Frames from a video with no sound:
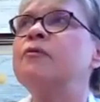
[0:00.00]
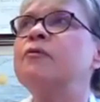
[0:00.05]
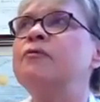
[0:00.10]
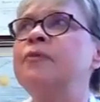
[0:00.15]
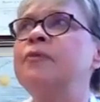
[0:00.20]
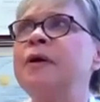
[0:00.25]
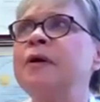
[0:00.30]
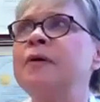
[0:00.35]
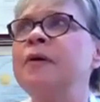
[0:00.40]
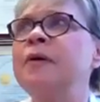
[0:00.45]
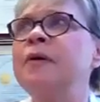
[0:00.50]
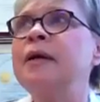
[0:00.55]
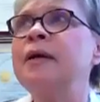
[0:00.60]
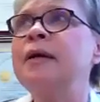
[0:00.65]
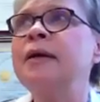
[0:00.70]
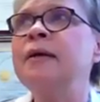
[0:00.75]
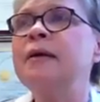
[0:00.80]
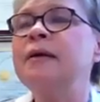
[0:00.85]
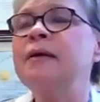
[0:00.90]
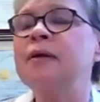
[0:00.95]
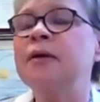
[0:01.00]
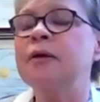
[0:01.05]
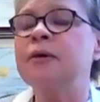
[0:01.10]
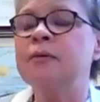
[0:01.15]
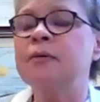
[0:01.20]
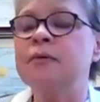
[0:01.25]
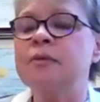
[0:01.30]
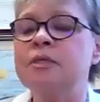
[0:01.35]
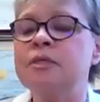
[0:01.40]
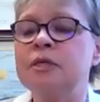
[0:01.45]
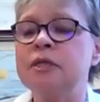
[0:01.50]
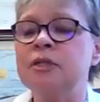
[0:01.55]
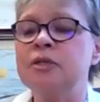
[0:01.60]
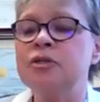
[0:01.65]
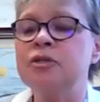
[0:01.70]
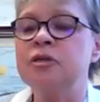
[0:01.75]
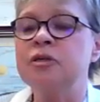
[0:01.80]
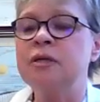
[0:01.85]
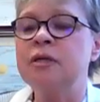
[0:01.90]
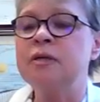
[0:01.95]
very, you know,
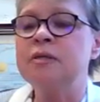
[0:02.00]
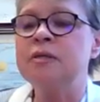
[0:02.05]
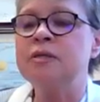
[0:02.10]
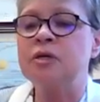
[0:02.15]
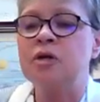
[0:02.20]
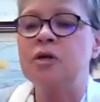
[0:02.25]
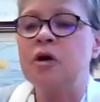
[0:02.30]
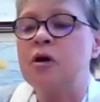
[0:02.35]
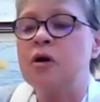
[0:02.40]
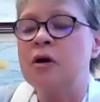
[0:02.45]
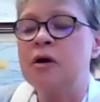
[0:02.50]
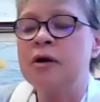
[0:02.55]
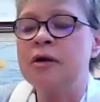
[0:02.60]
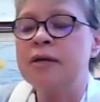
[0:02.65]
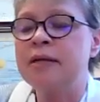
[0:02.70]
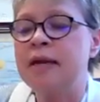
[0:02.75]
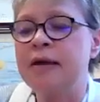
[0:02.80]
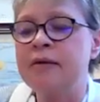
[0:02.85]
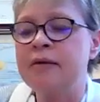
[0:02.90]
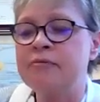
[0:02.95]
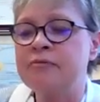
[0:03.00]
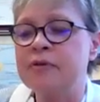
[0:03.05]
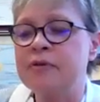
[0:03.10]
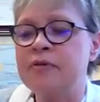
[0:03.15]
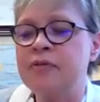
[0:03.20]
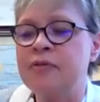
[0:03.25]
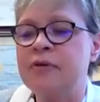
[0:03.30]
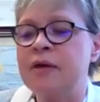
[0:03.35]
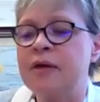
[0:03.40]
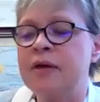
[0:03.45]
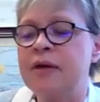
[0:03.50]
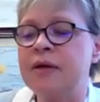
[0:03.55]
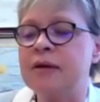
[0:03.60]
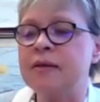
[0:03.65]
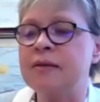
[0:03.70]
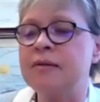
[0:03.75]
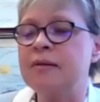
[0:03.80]
diligent to guard everything.